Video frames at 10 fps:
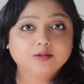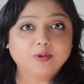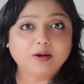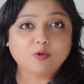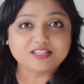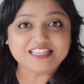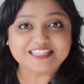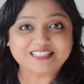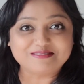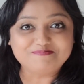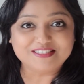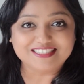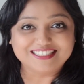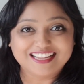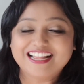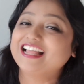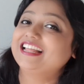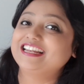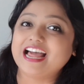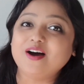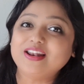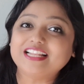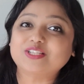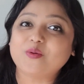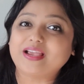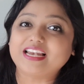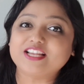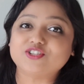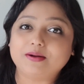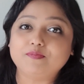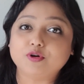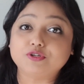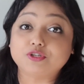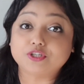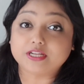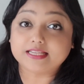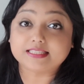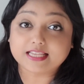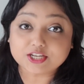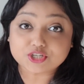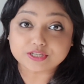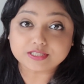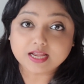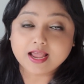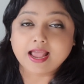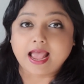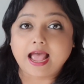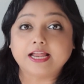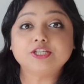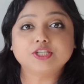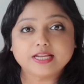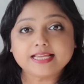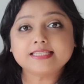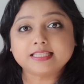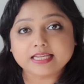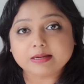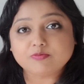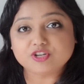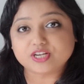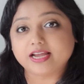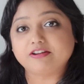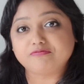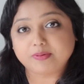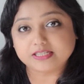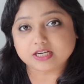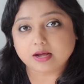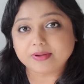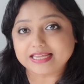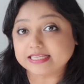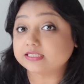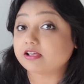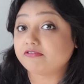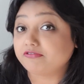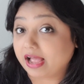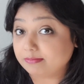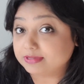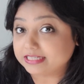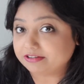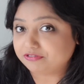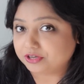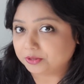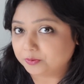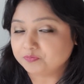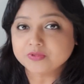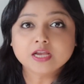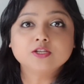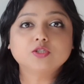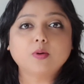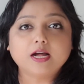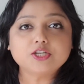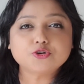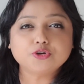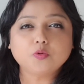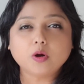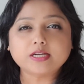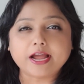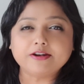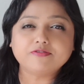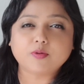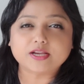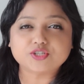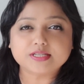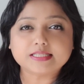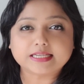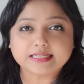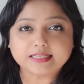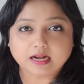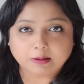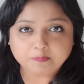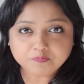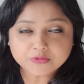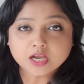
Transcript: Well, wasn't it simple? Now let's quickly jump onto today's session, and today's theme which I have picked up is family for you. So I'll show you what kind of questions can come